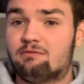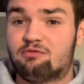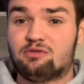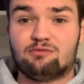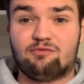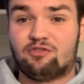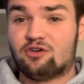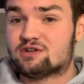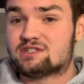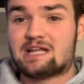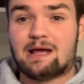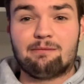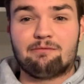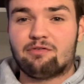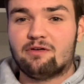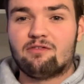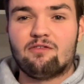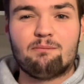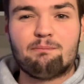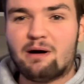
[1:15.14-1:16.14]
first time in front
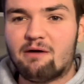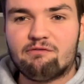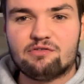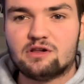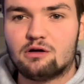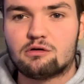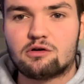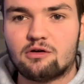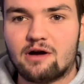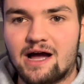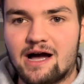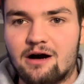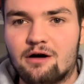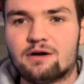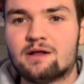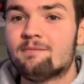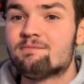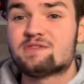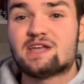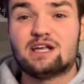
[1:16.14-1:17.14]
of a Buffalo crowd,
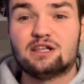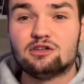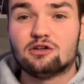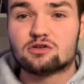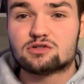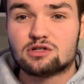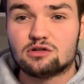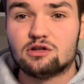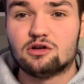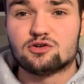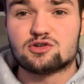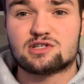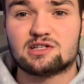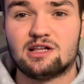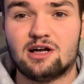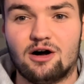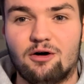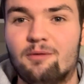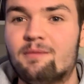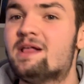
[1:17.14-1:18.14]
it looked a little
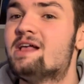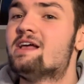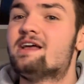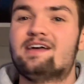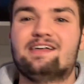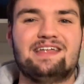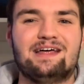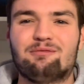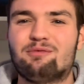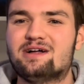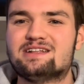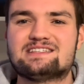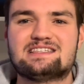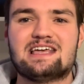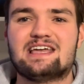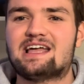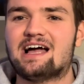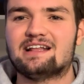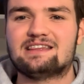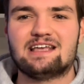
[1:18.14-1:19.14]
slow. And then once they
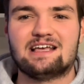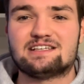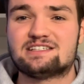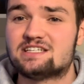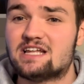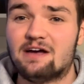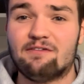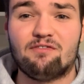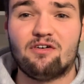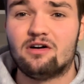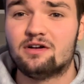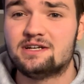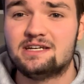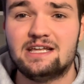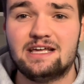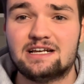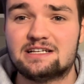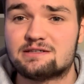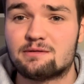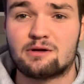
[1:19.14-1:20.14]
got that Stefon
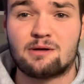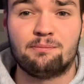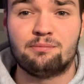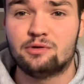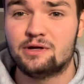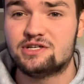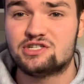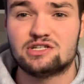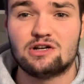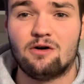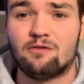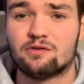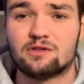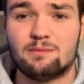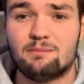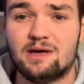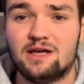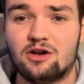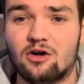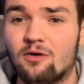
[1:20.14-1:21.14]
Diggs completion over the
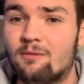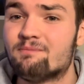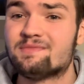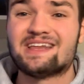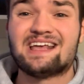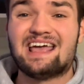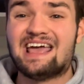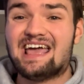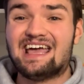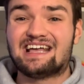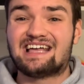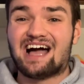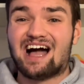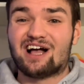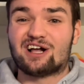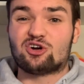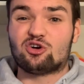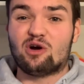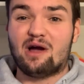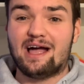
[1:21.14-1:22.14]
middle, it got
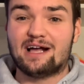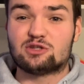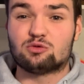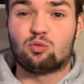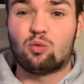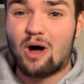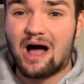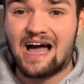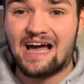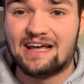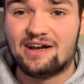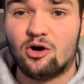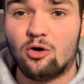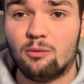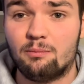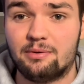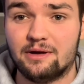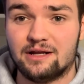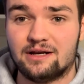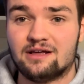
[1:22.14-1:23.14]
cracked wide
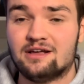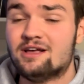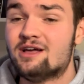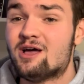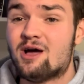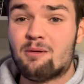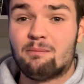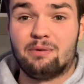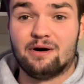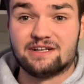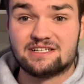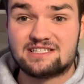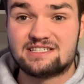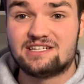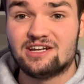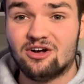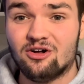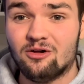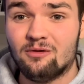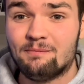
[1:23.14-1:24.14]
open. But
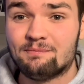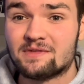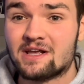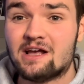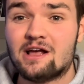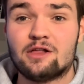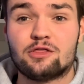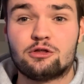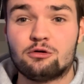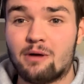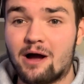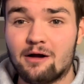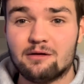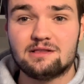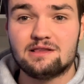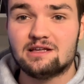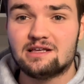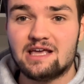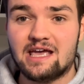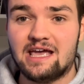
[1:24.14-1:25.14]
still, throughout
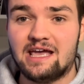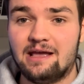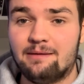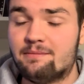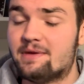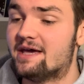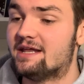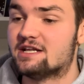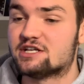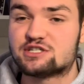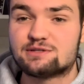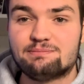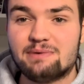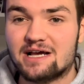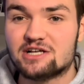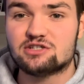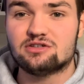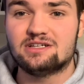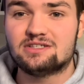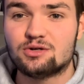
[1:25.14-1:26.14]
the game, and
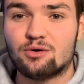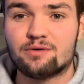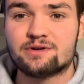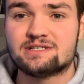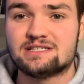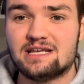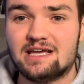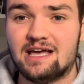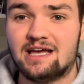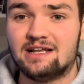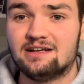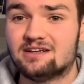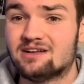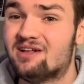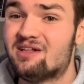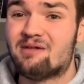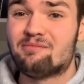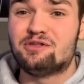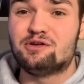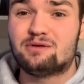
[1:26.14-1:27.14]
especially towards the end,
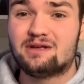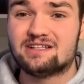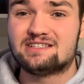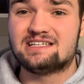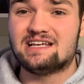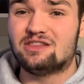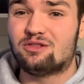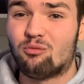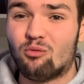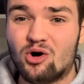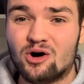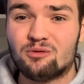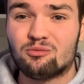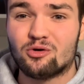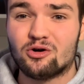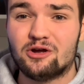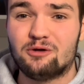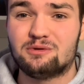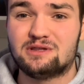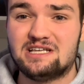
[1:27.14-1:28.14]
you could see the one
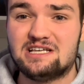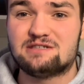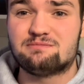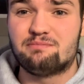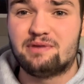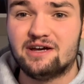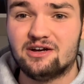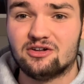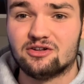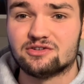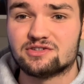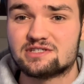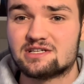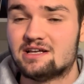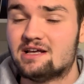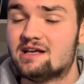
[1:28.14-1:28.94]
worry with these Bills,